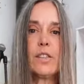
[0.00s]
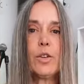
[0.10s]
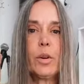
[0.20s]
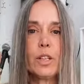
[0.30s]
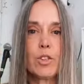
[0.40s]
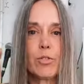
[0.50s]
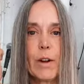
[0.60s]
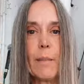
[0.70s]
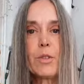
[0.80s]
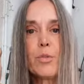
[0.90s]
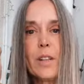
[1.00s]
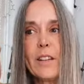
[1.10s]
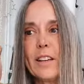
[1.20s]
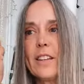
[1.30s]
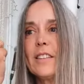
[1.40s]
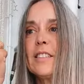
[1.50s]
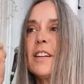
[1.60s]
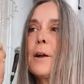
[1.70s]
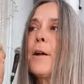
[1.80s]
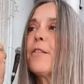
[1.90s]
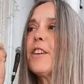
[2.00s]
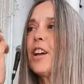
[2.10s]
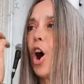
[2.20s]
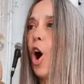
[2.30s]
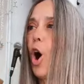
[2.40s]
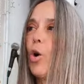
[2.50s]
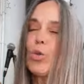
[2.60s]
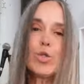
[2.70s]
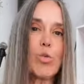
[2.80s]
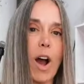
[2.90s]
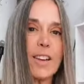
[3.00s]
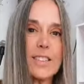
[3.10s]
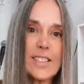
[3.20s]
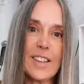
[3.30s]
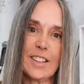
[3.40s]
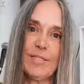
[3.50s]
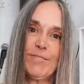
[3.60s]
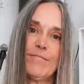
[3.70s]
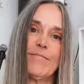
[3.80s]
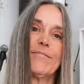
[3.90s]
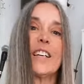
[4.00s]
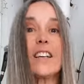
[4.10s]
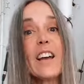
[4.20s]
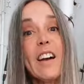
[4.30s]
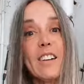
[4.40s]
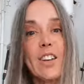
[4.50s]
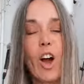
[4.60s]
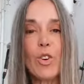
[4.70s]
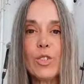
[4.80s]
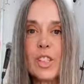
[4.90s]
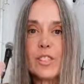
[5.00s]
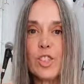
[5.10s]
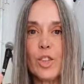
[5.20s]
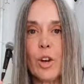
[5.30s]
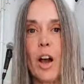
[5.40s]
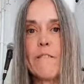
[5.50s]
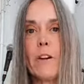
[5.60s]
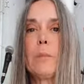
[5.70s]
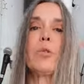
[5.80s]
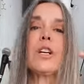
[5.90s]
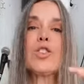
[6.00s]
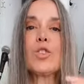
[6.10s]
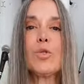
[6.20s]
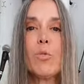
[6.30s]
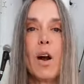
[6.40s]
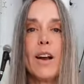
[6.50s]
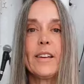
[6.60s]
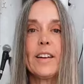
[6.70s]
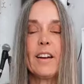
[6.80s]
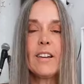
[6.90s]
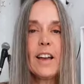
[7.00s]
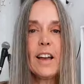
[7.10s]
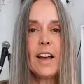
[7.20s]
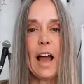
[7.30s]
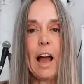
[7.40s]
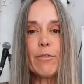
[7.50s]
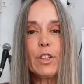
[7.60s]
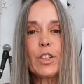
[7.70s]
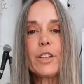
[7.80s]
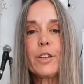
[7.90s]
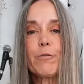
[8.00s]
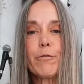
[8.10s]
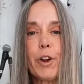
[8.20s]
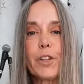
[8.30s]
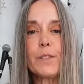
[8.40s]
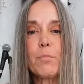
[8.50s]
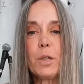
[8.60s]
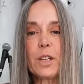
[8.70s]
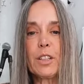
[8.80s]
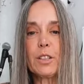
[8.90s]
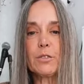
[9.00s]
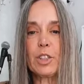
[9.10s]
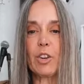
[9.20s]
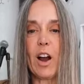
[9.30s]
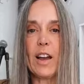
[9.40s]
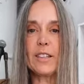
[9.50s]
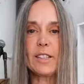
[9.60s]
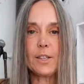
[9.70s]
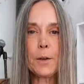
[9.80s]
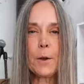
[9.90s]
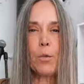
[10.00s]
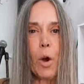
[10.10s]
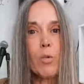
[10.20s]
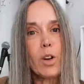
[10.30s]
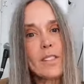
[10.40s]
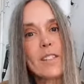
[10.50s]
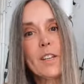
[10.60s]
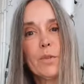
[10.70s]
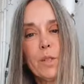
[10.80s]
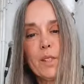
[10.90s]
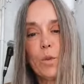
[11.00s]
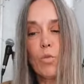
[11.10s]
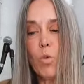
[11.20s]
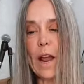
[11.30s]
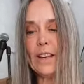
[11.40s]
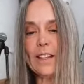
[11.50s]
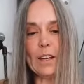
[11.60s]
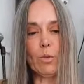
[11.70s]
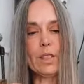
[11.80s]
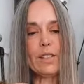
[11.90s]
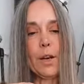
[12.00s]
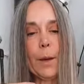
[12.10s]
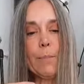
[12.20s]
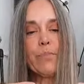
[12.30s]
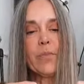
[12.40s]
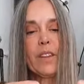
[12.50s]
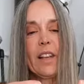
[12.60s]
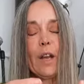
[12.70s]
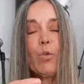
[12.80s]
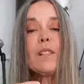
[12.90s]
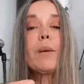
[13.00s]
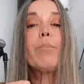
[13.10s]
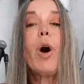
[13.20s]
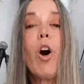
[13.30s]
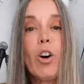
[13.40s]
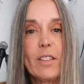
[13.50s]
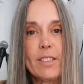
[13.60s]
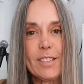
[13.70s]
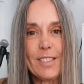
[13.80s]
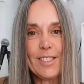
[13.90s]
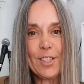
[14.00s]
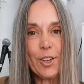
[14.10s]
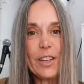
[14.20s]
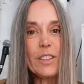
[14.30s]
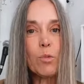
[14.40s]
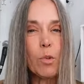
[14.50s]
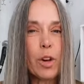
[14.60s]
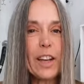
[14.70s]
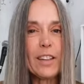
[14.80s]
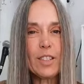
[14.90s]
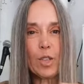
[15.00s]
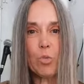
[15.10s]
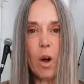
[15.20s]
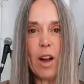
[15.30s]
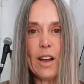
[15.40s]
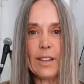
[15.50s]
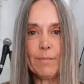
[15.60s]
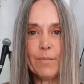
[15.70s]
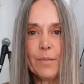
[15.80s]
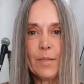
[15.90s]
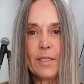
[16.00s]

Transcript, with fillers: You are trapped within the old wineskin that can't hold this new high vibrational wine. Now, have a look at the first miracle of Christ. What was it? It was the wedding. It was the pots turning the water into wine.